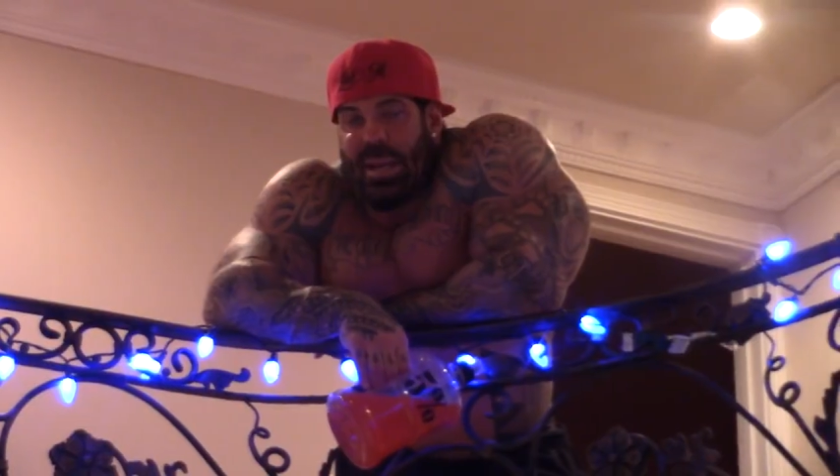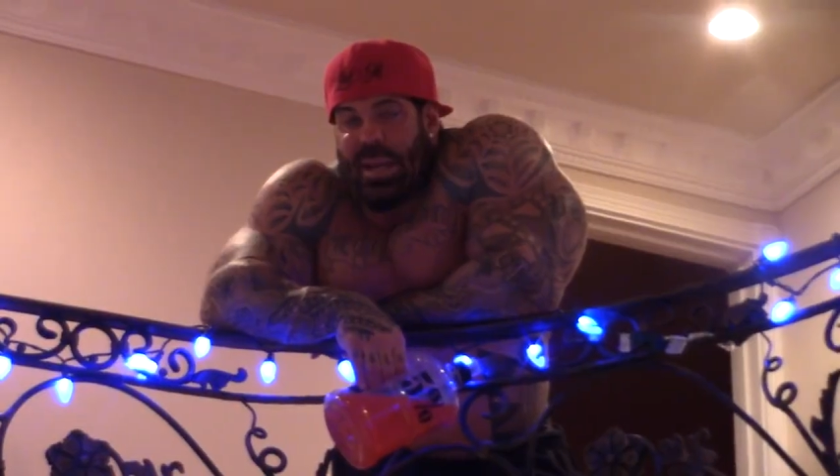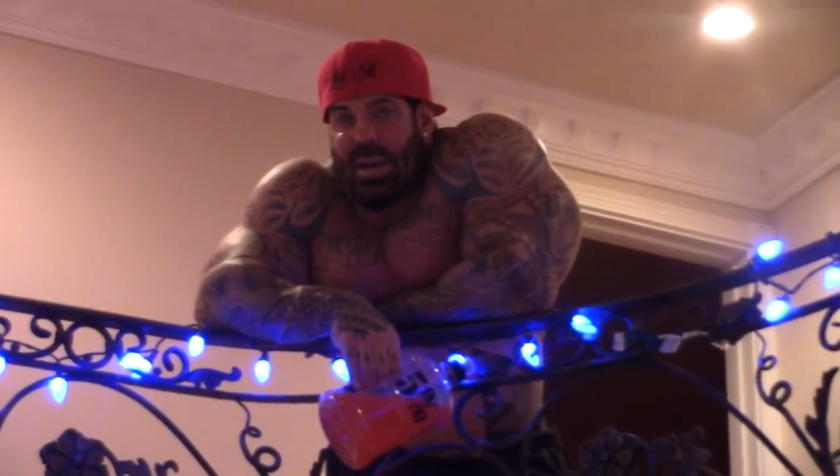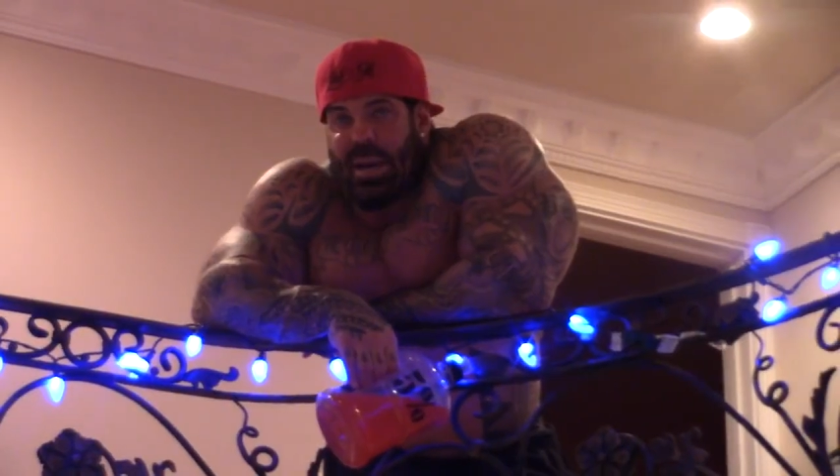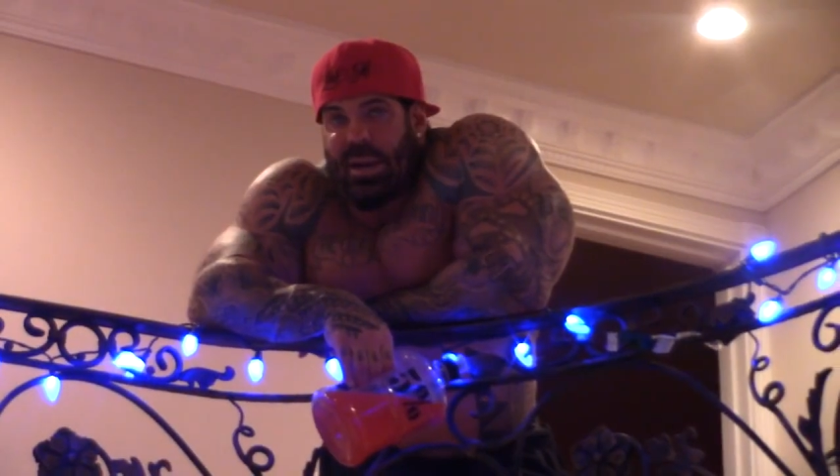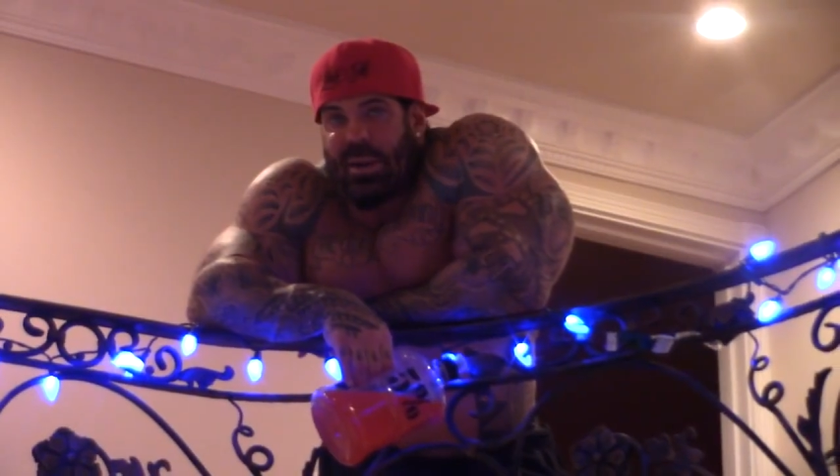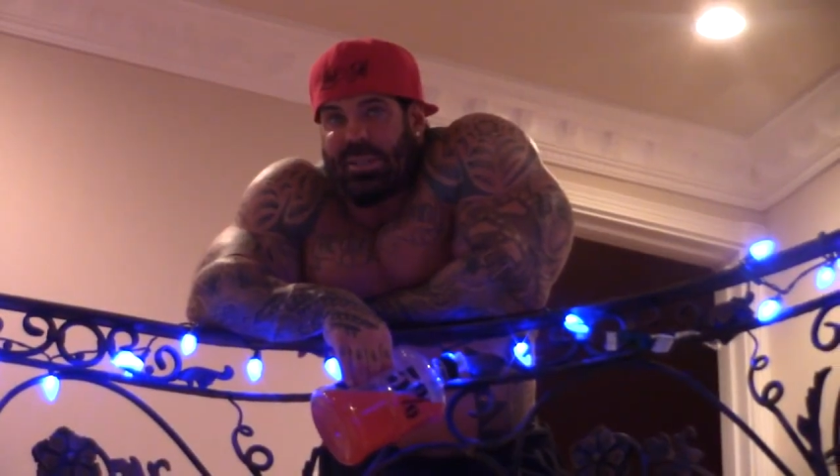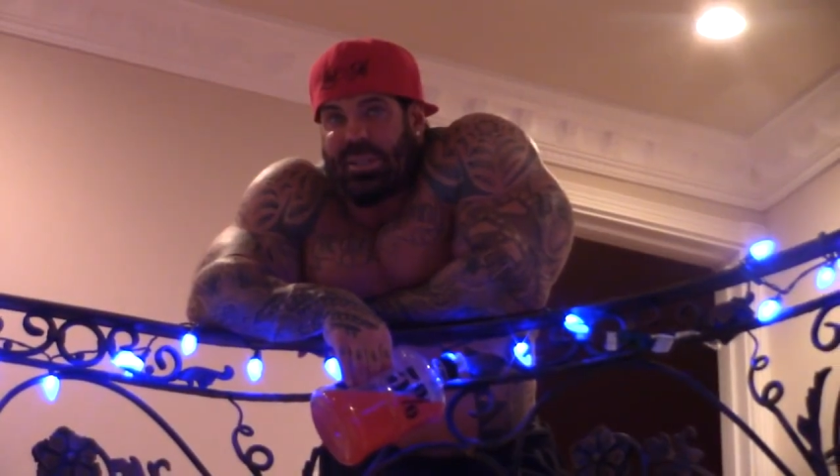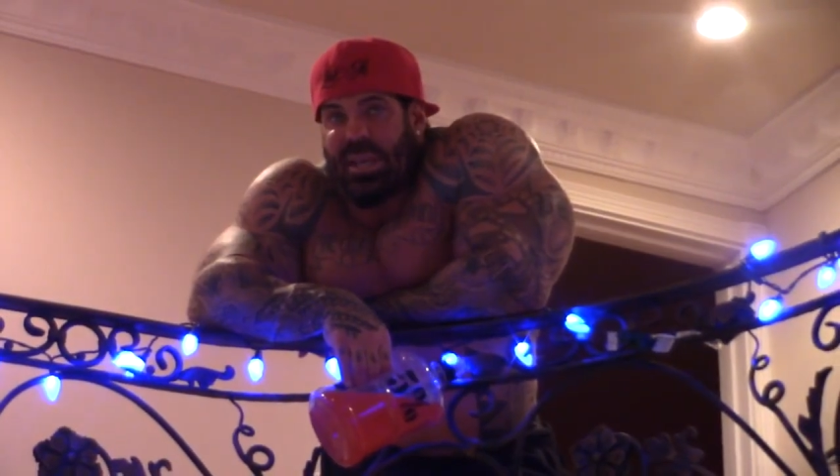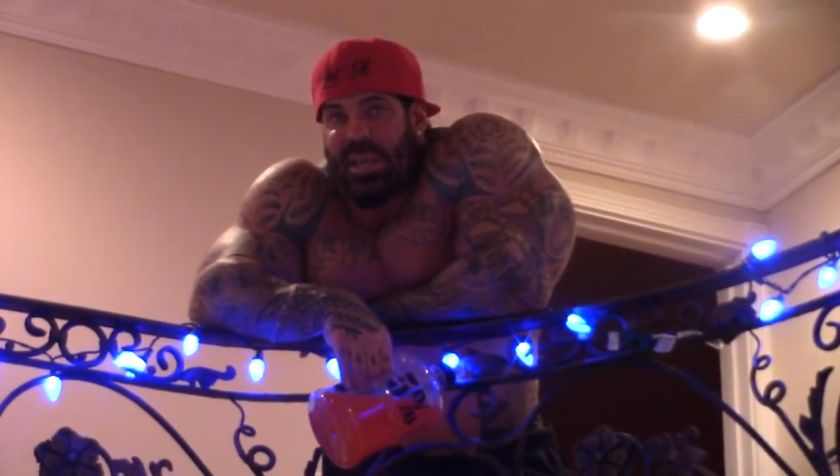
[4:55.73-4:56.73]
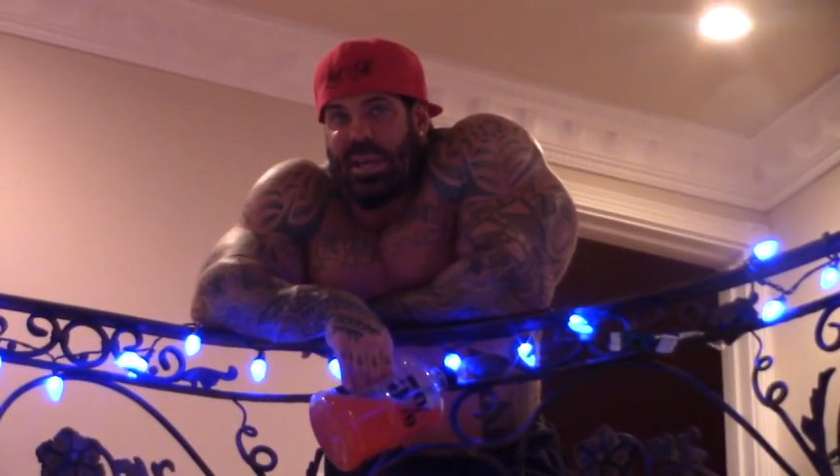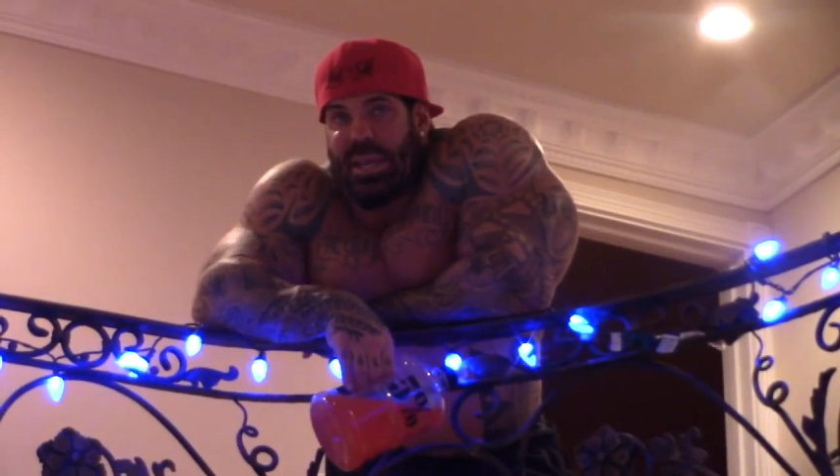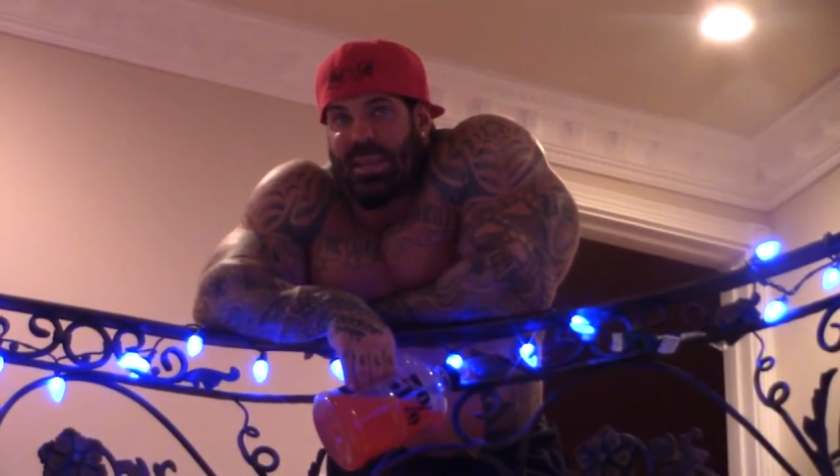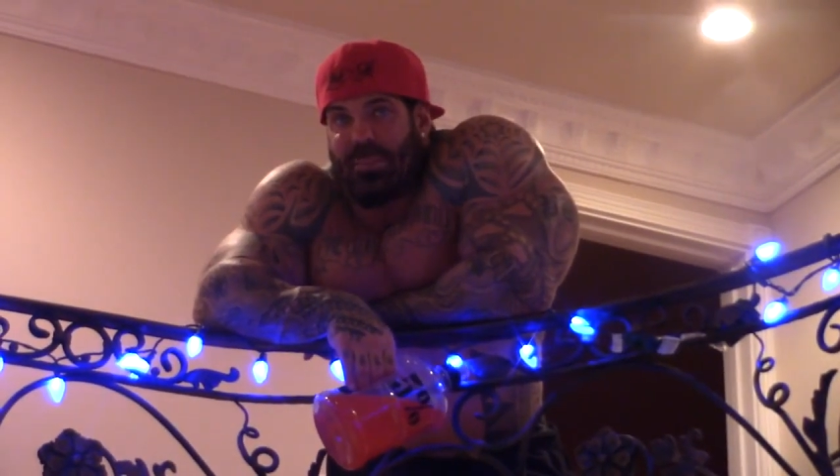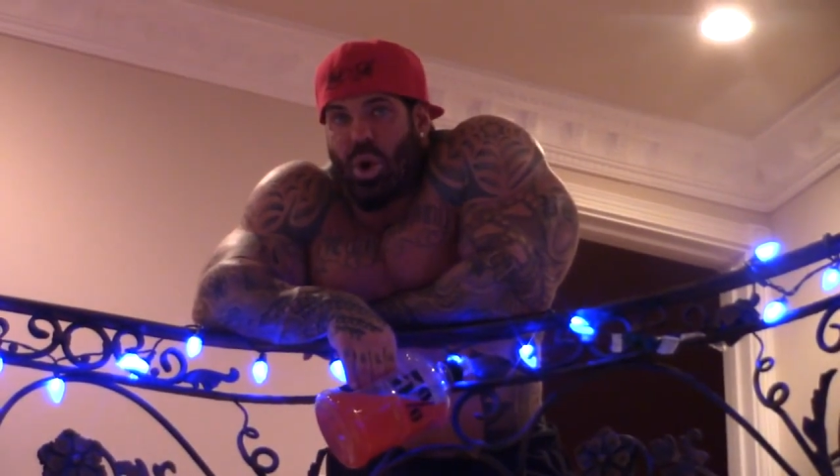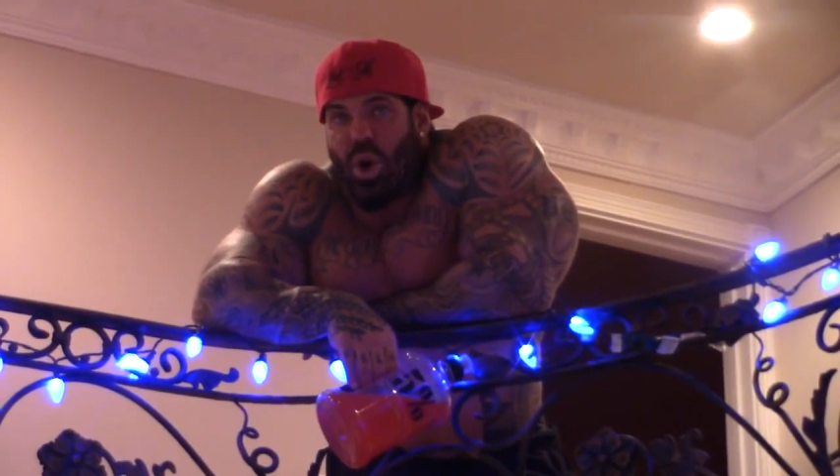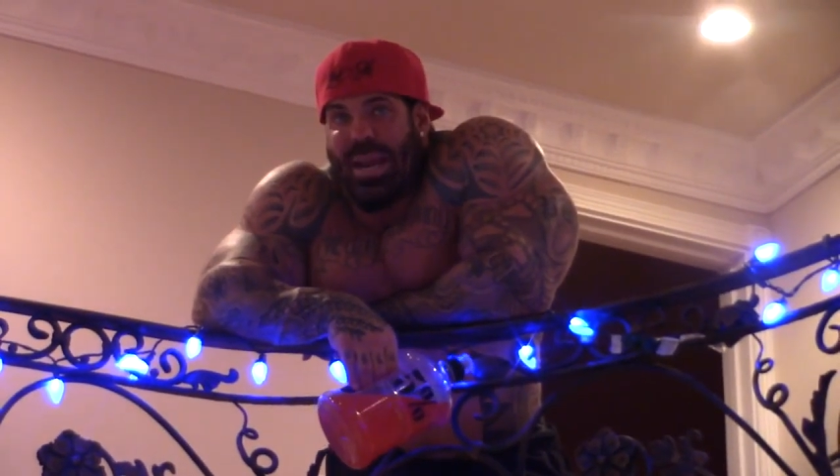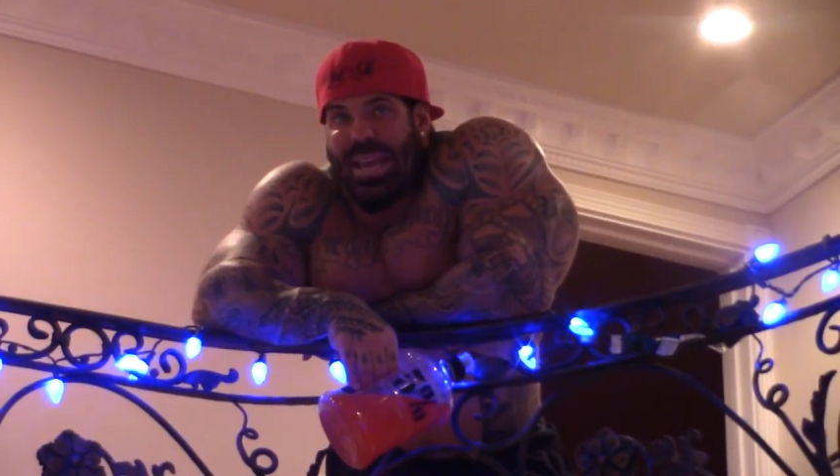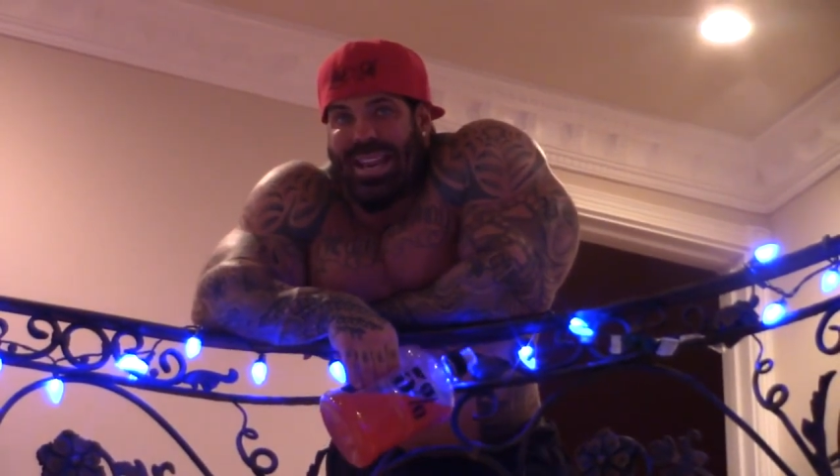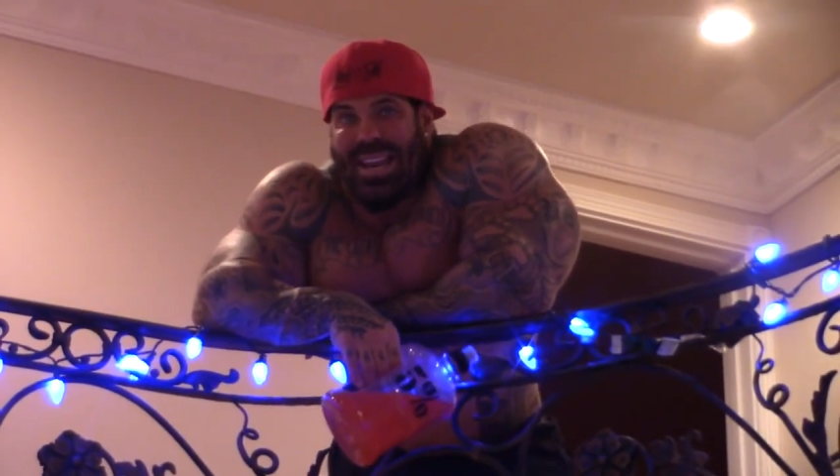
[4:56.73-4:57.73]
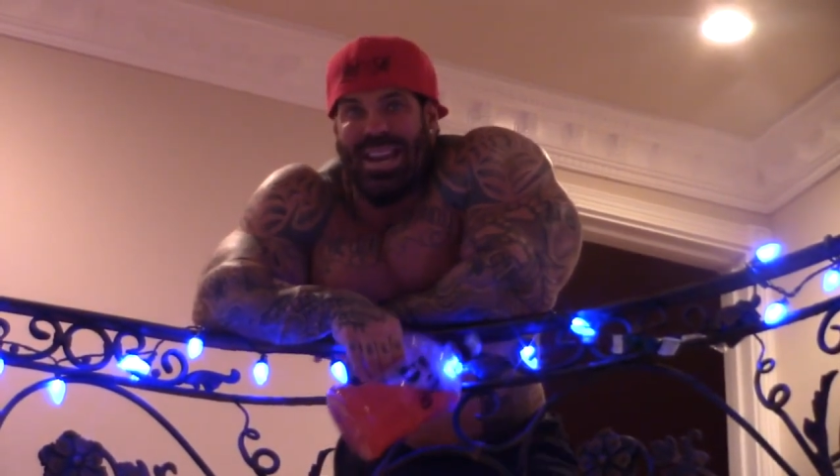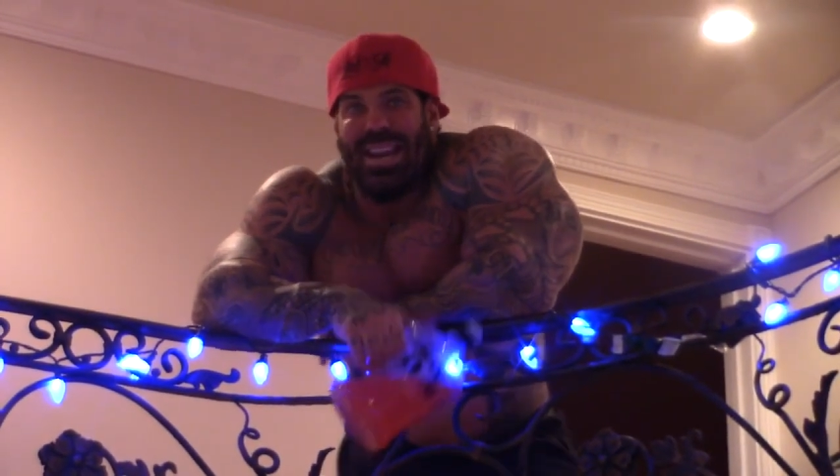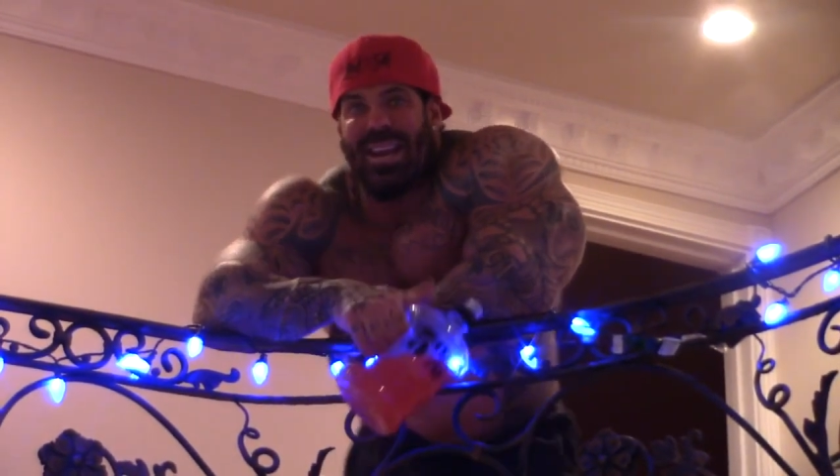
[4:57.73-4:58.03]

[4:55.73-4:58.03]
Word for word: and I'll see you in the morning.